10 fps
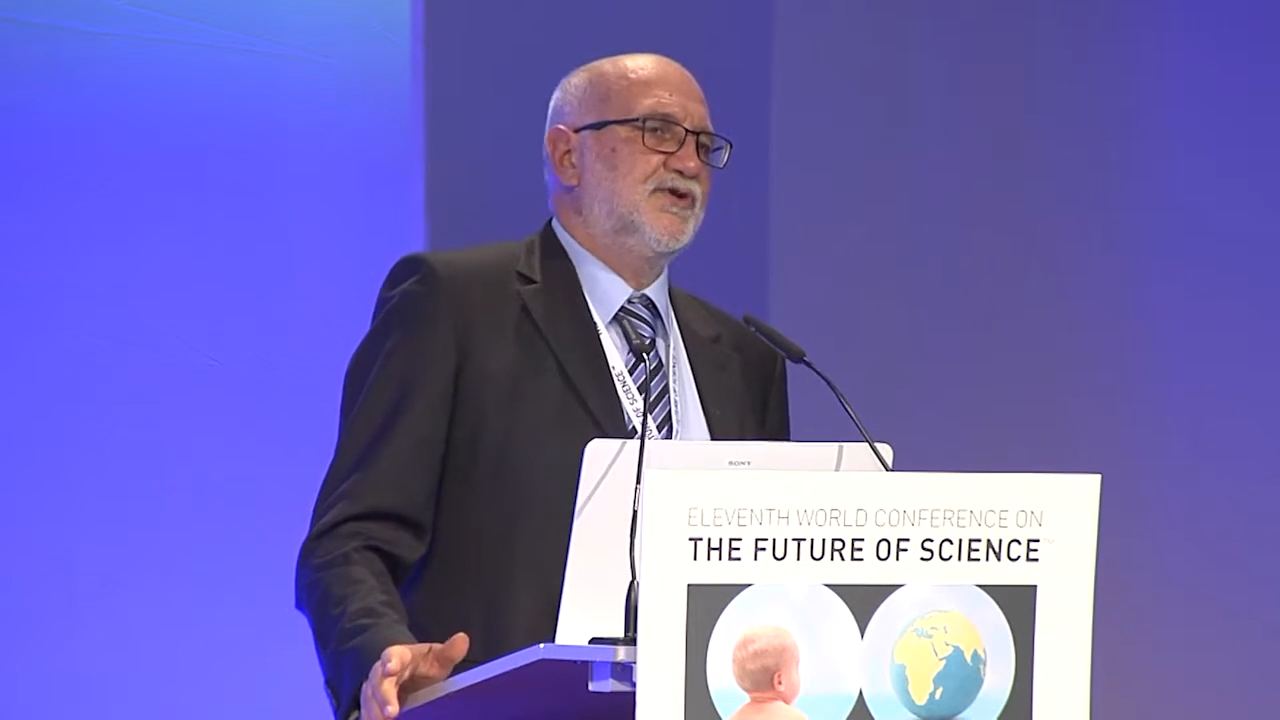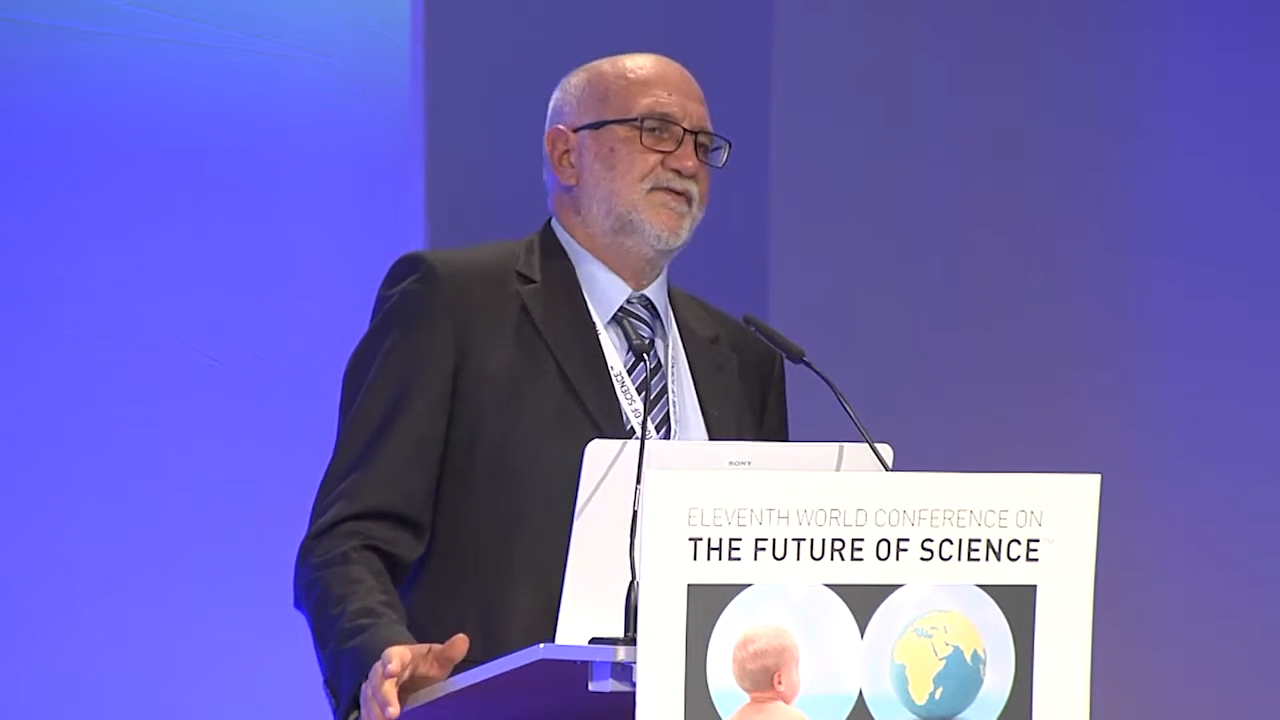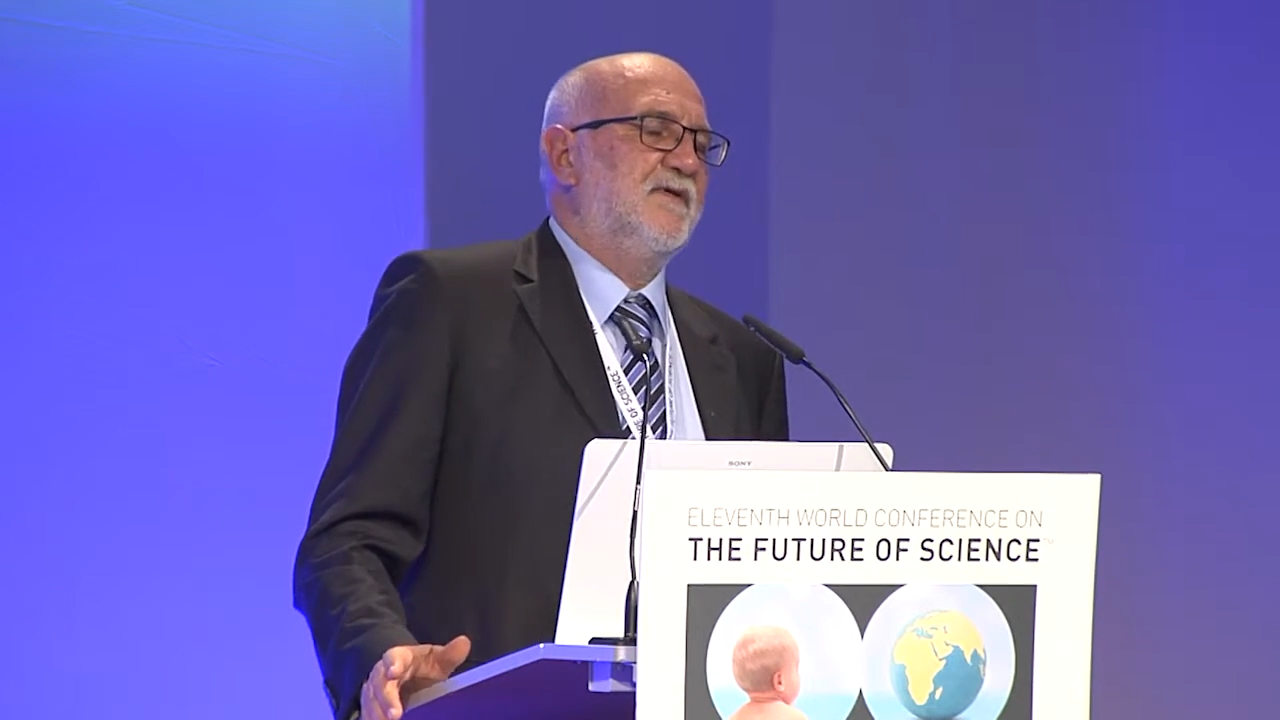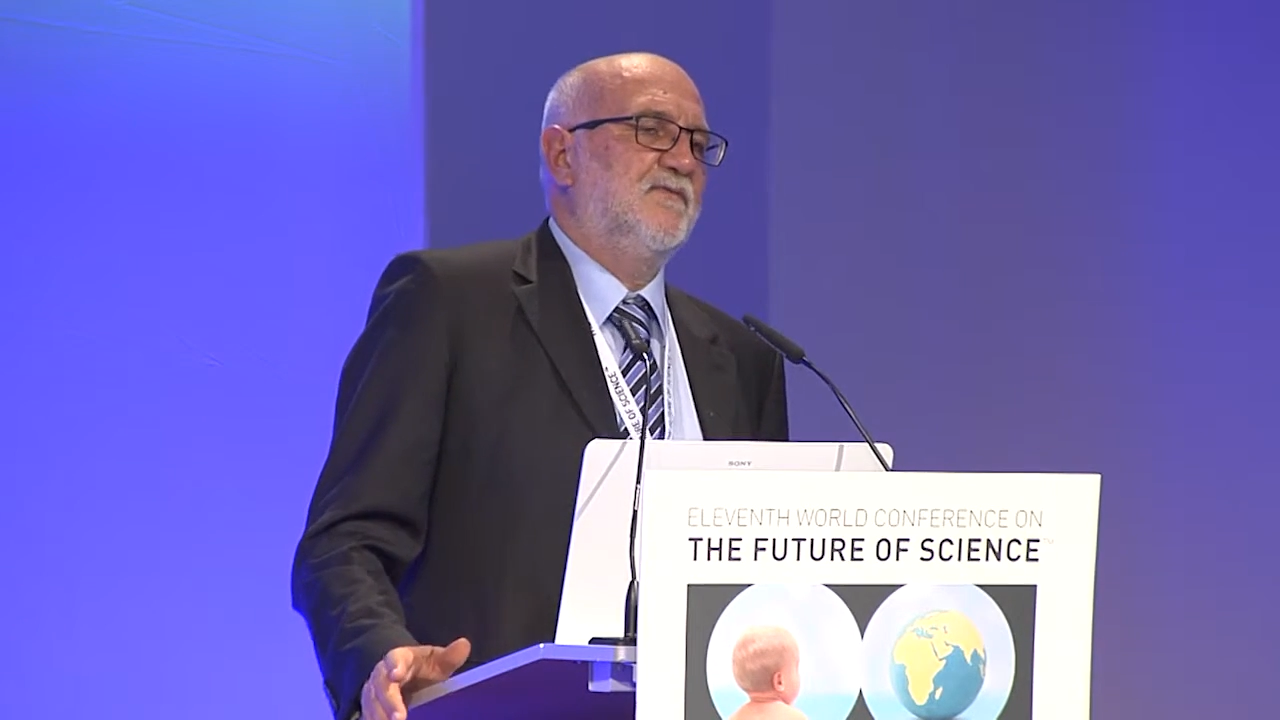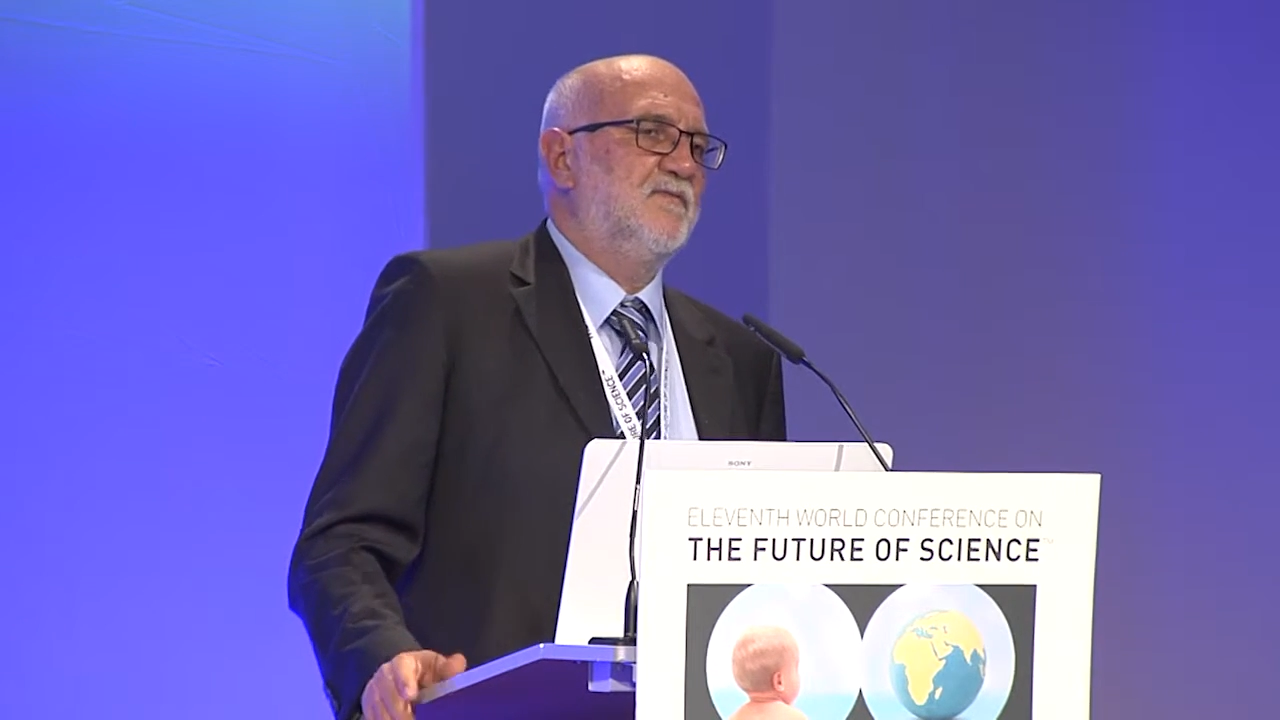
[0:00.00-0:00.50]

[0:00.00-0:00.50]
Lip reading: very